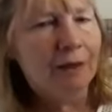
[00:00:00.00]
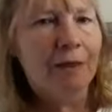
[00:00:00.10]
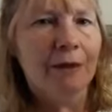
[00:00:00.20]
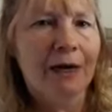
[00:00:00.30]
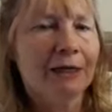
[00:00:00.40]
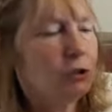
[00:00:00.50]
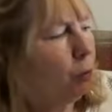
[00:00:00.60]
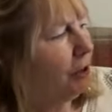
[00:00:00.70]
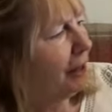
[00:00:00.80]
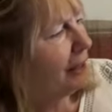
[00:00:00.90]
The next
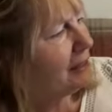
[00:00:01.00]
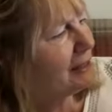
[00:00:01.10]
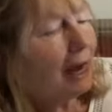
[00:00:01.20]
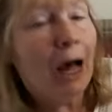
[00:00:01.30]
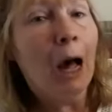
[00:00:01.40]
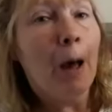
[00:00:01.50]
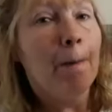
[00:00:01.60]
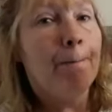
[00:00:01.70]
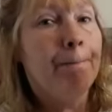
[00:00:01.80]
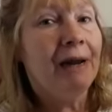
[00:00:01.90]
one is
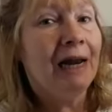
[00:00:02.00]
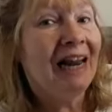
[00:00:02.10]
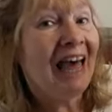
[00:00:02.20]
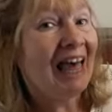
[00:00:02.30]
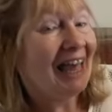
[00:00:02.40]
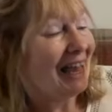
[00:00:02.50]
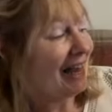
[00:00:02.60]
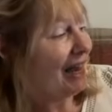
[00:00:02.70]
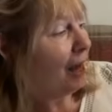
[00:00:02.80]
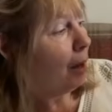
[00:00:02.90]

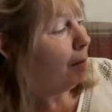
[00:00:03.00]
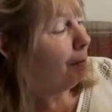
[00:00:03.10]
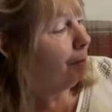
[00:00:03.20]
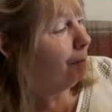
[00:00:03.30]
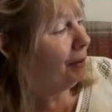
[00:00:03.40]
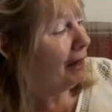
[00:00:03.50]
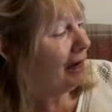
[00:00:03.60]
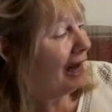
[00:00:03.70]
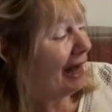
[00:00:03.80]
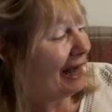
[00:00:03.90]
play.
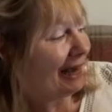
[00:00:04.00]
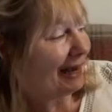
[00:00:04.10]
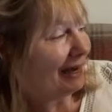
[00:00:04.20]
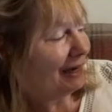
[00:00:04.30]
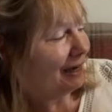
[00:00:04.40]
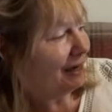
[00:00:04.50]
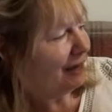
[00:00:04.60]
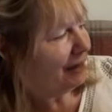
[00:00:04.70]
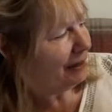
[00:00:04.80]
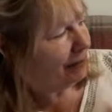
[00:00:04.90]
Play.
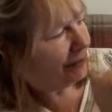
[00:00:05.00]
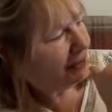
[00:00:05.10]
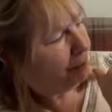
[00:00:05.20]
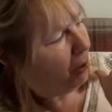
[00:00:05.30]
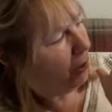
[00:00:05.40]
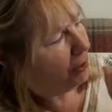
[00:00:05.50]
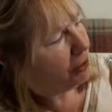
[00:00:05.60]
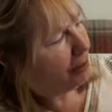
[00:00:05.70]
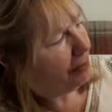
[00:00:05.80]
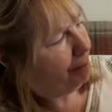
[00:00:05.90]
This part,
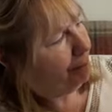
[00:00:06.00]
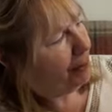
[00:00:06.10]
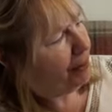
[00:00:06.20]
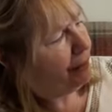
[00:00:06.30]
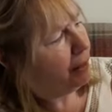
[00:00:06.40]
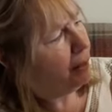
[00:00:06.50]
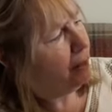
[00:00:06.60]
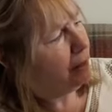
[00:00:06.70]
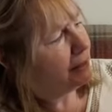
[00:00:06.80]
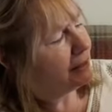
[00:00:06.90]
the p and the
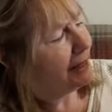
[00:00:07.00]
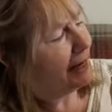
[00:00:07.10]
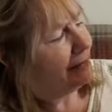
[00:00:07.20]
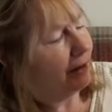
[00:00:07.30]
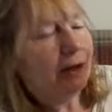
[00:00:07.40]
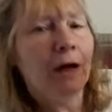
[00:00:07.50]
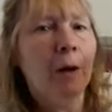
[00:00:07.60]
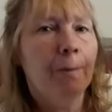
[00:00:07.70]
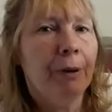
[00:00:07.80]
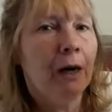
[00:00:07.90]
l together,
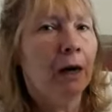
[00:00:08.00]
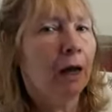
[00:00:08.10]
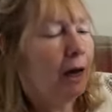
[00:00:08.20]
pl,